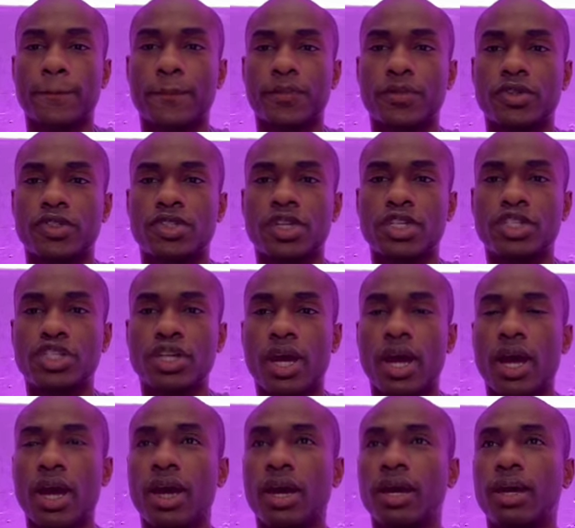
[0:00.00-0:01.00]
such
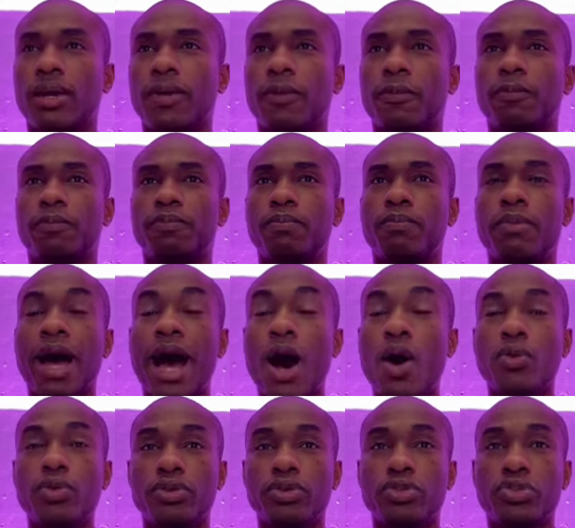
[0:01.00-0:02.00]
a
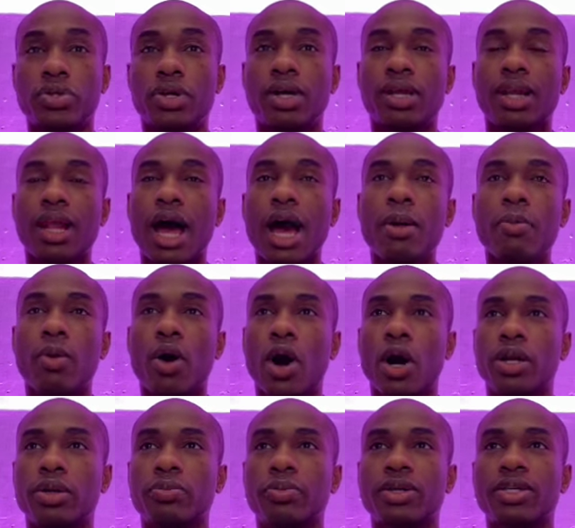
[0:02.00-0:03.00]
mountain to climb
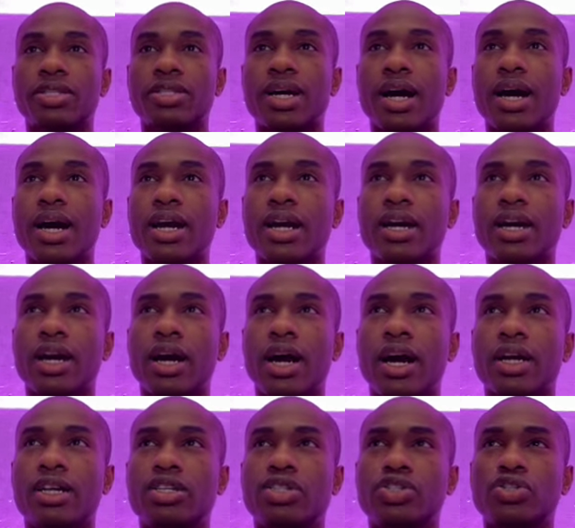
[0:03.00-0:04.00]
on because I
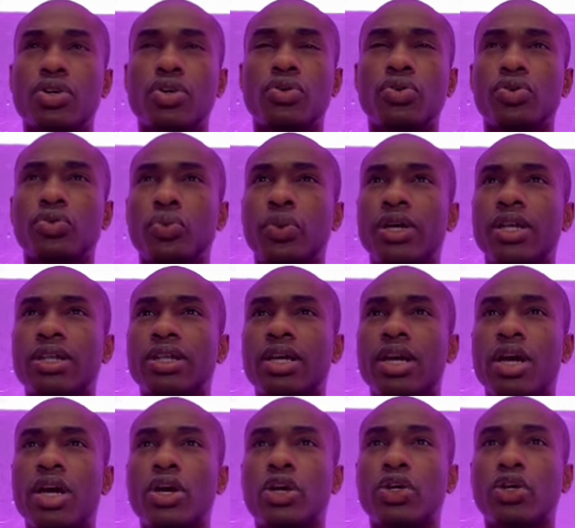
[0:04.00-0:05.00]
I struggled with
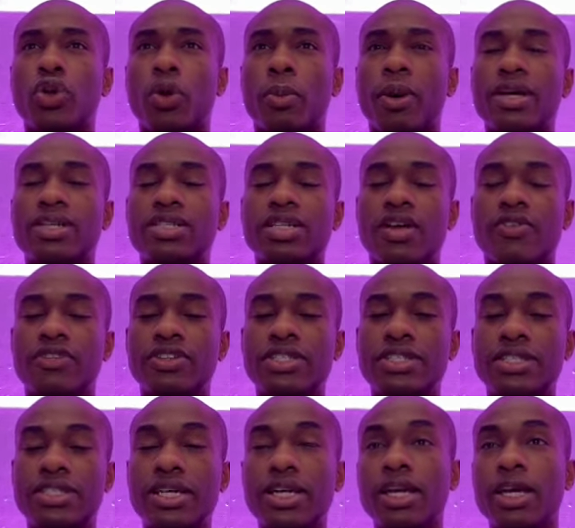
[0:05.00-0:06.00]
you know my
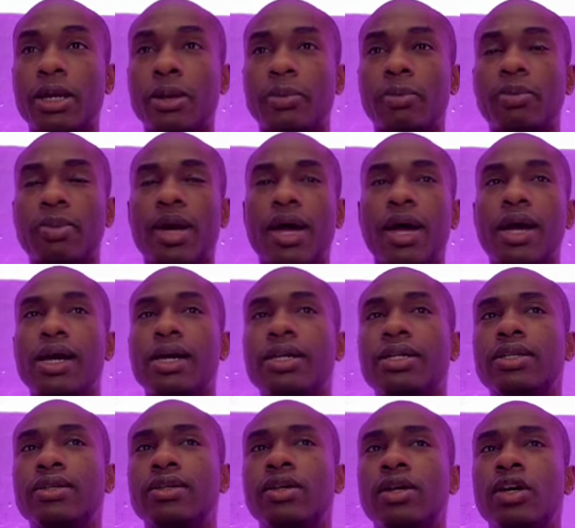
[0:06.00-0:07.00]
self-esteem
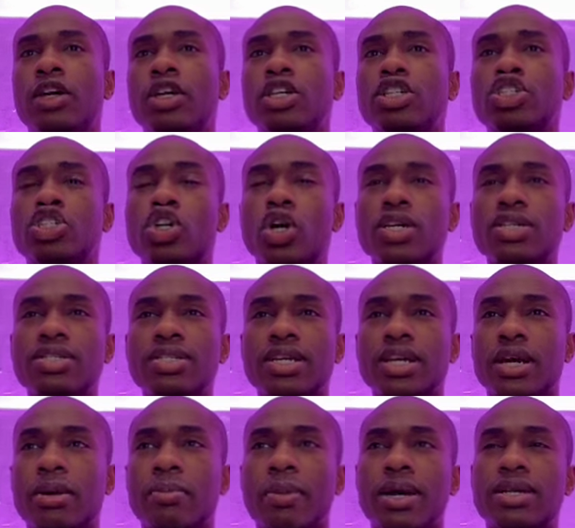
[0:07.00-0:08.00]
and trusting
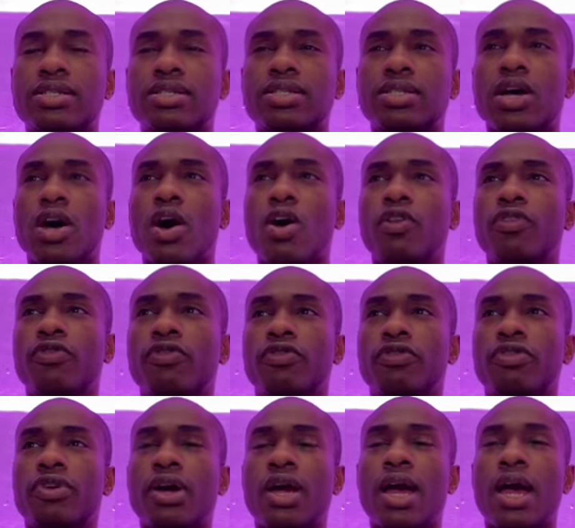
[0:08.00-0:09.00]
in
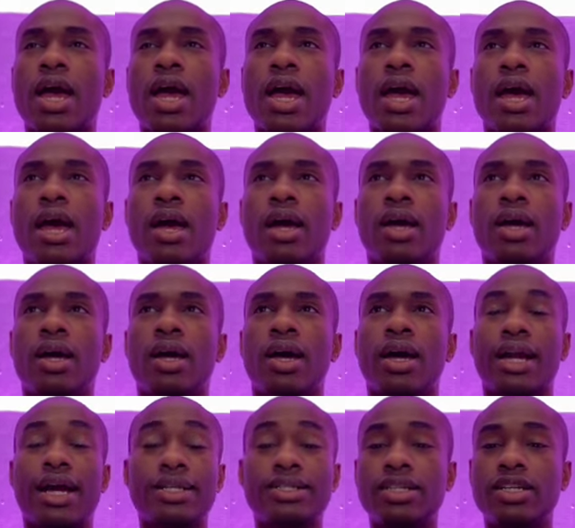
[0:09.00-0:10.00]
myself,
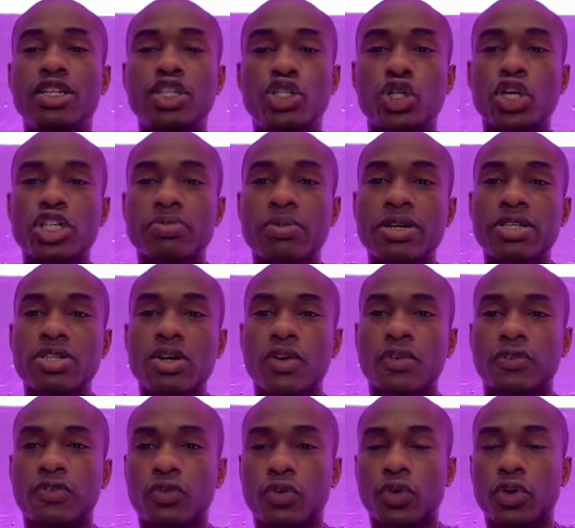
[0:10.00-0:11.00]
and I didn't trust
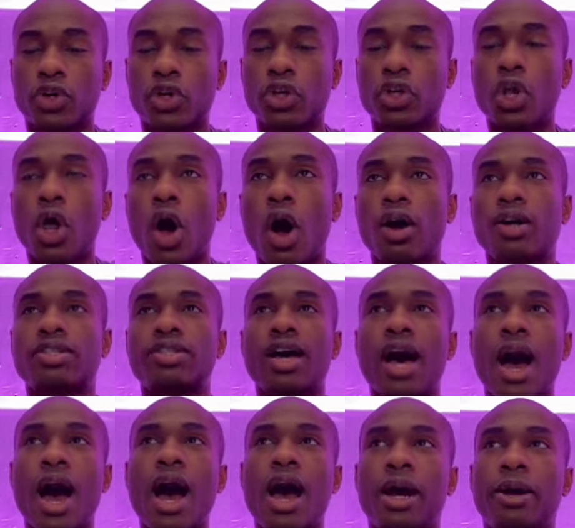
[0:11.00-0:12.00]
myself for a long
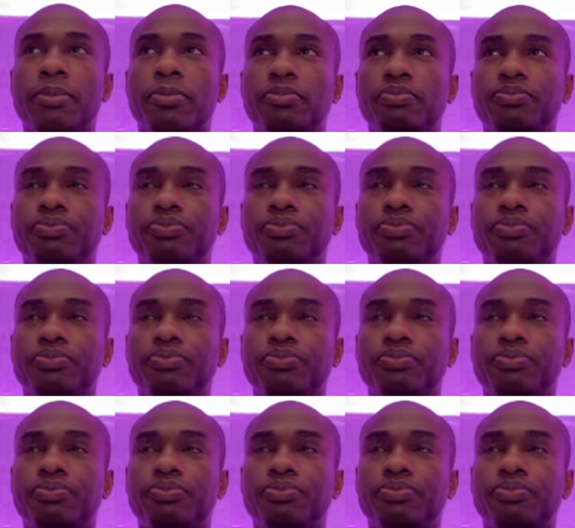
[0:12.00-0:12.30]
time,